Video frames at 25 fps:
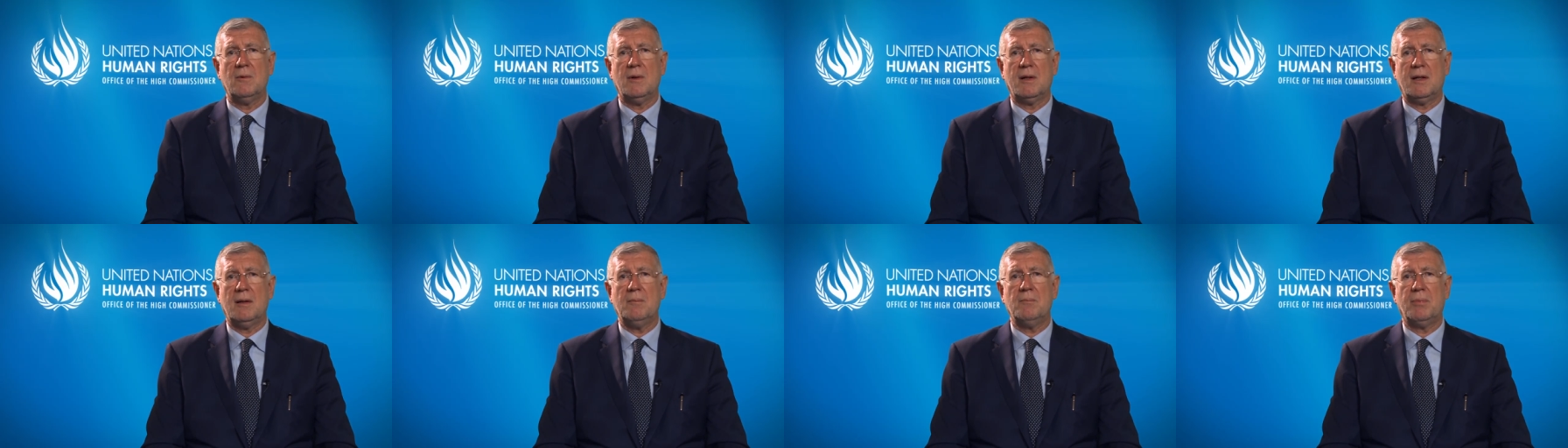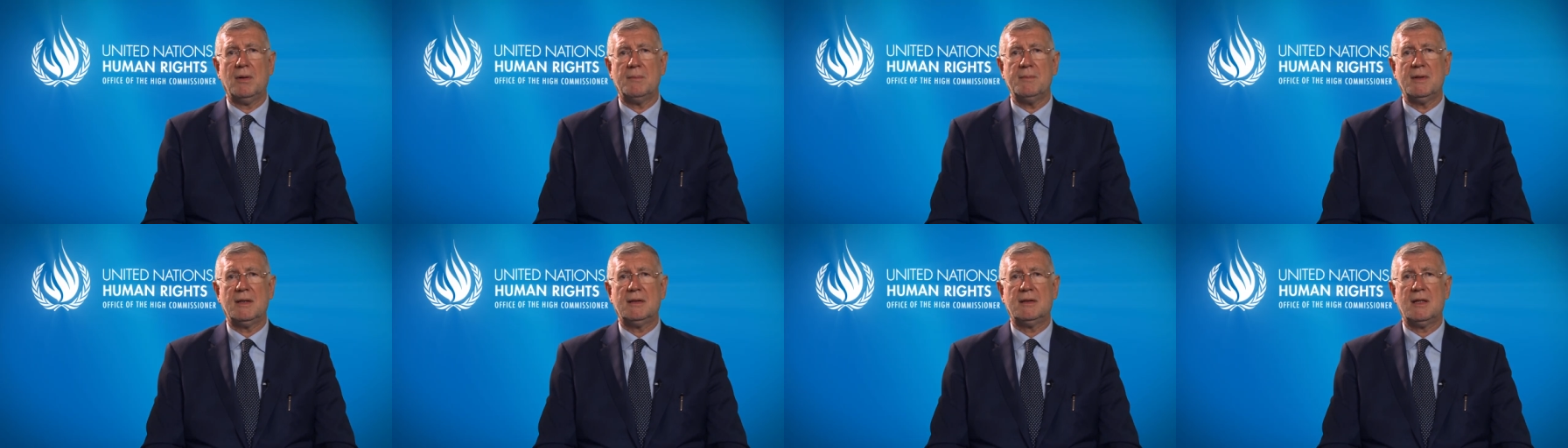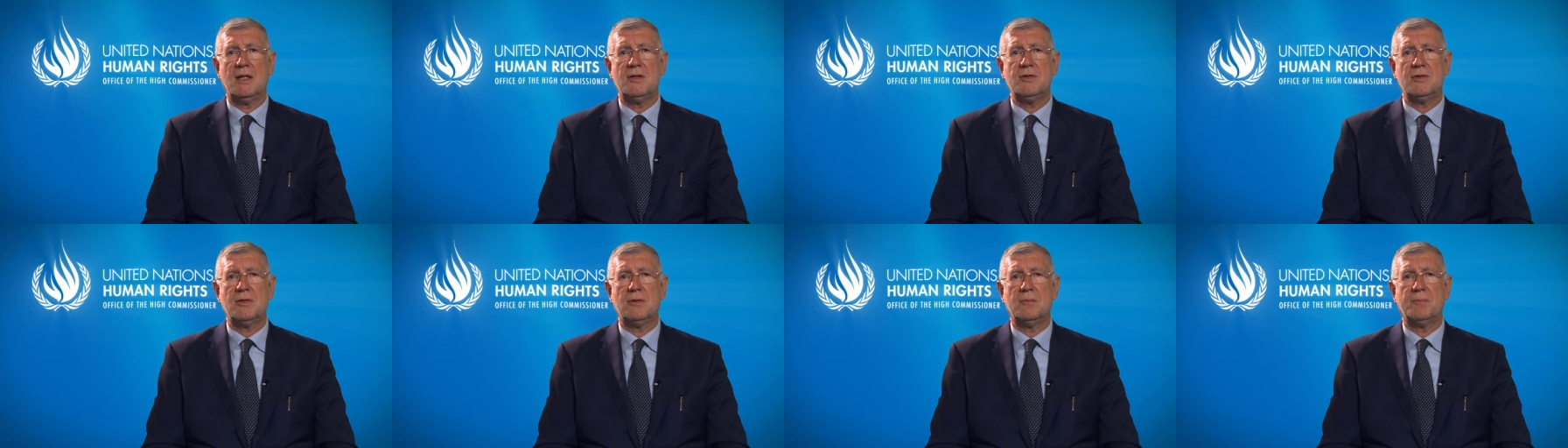where
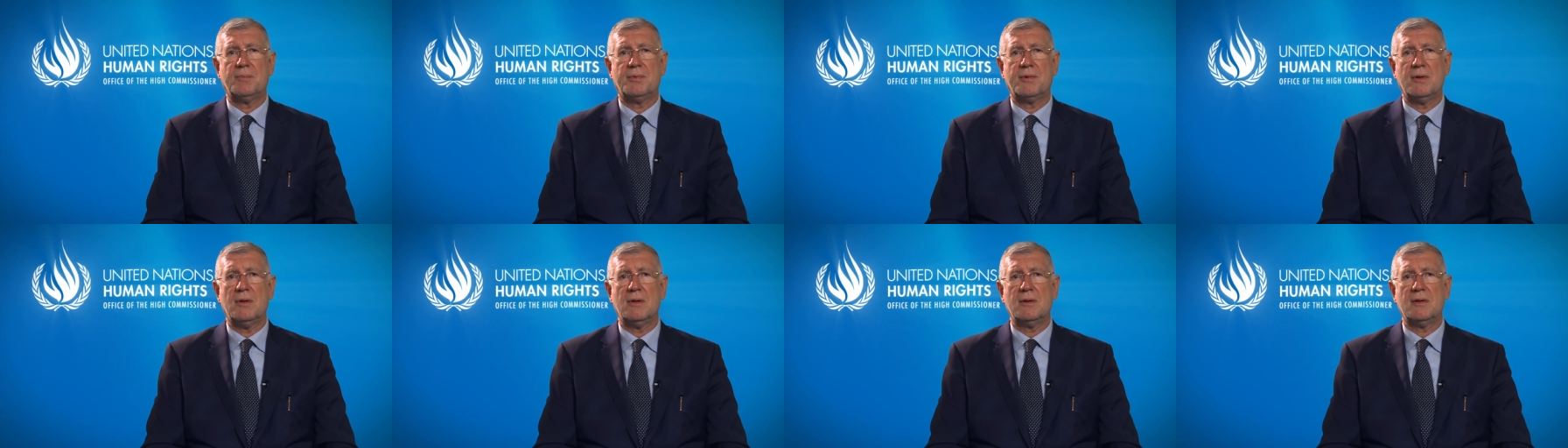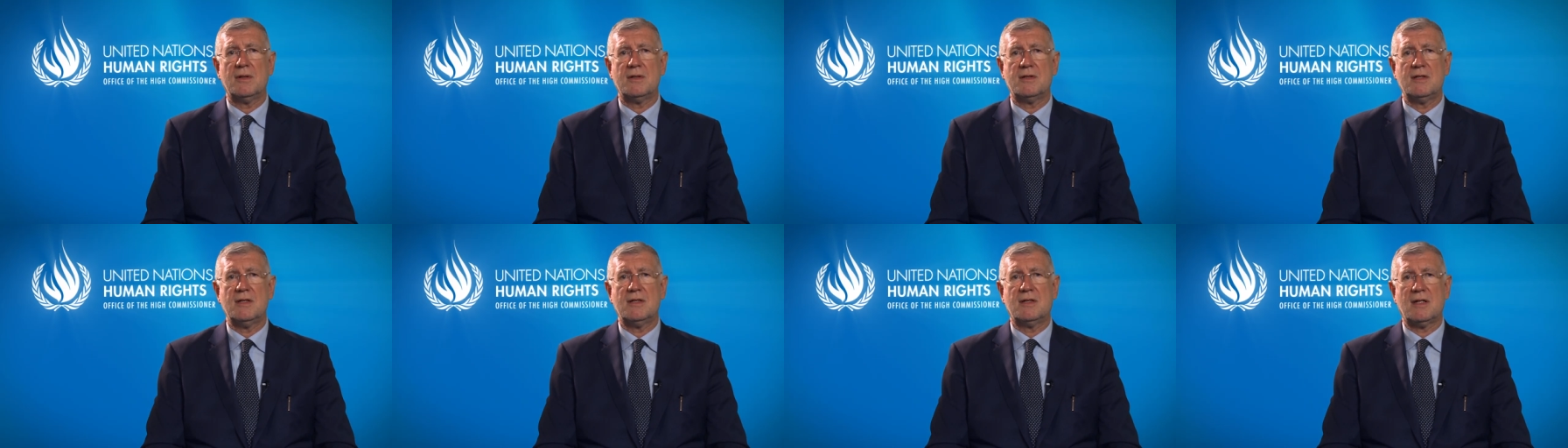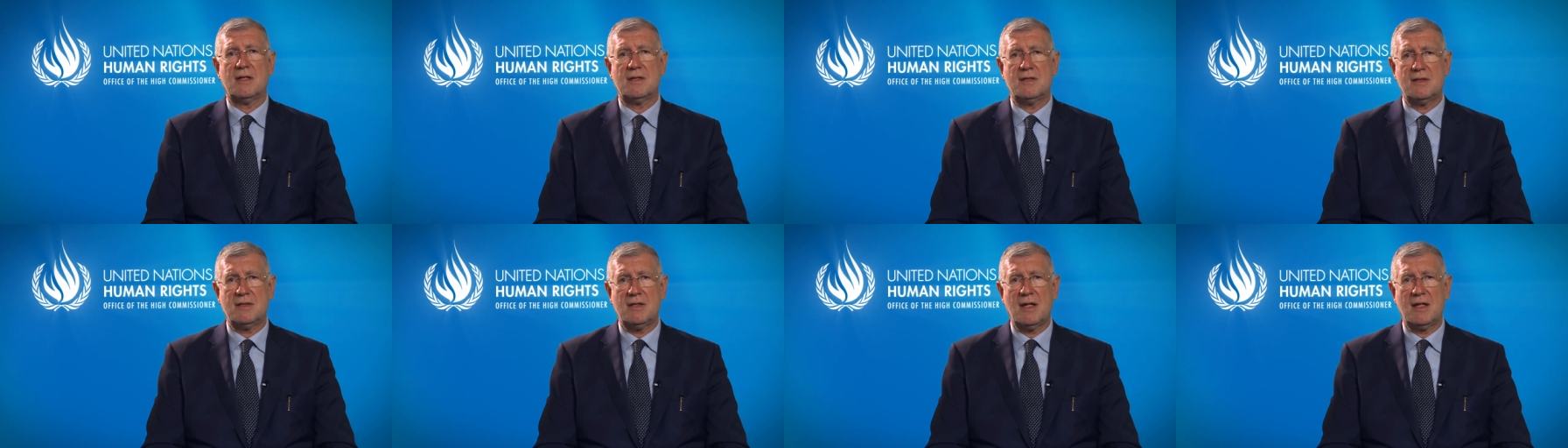implementation progress
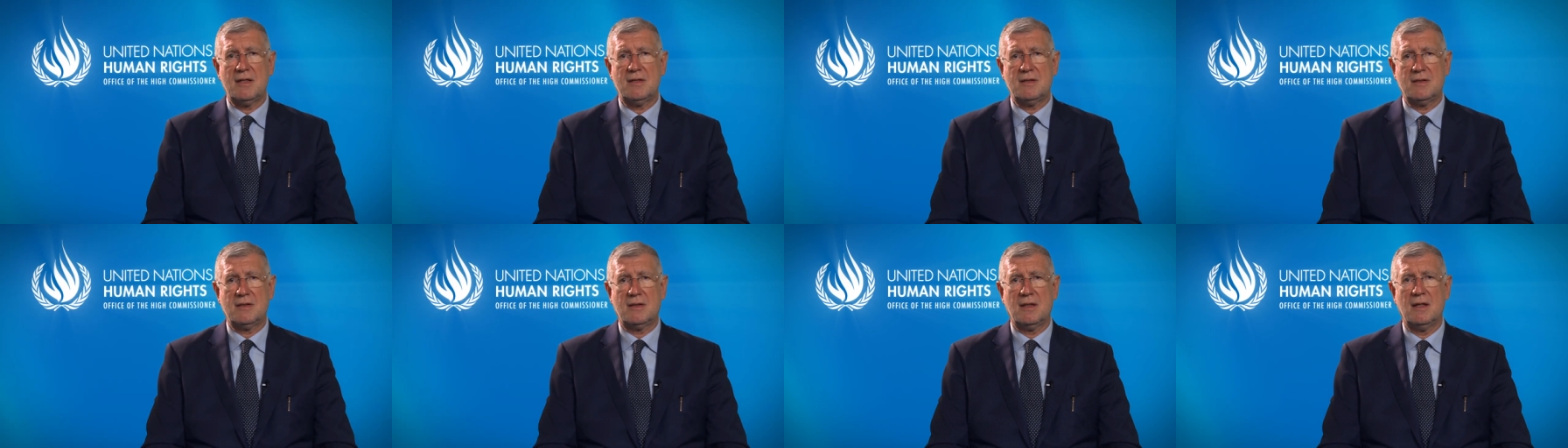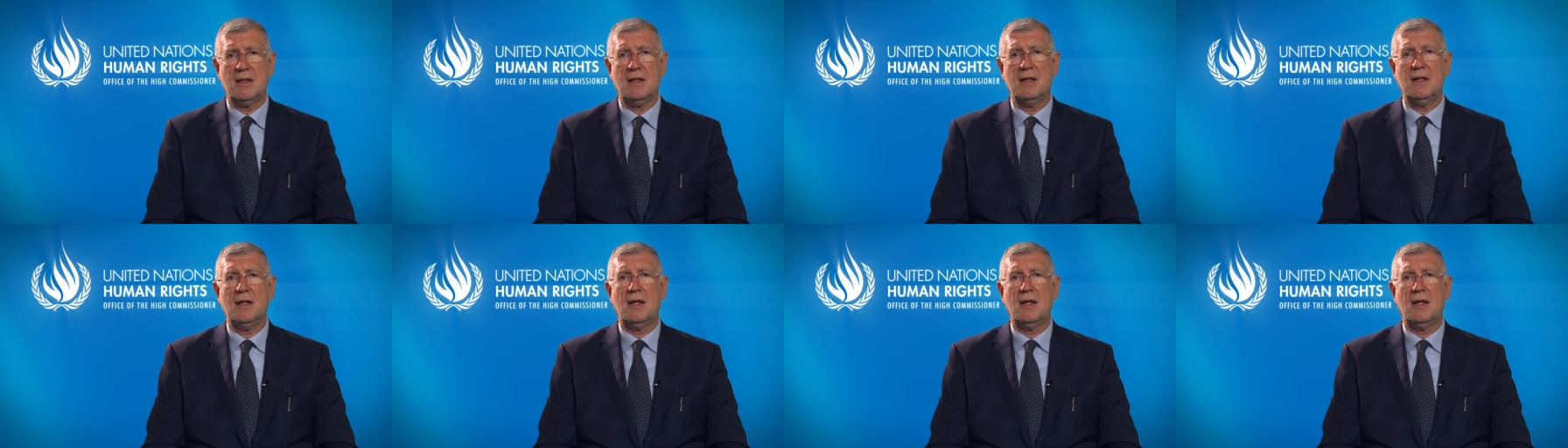is assessed